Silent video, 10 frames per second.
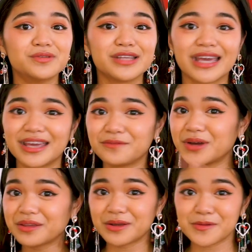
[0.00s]

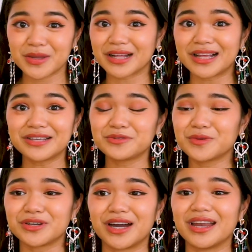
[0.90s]
Whether I'm in a classroom or
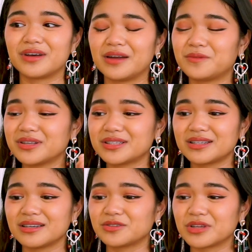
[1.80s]
not, I want to,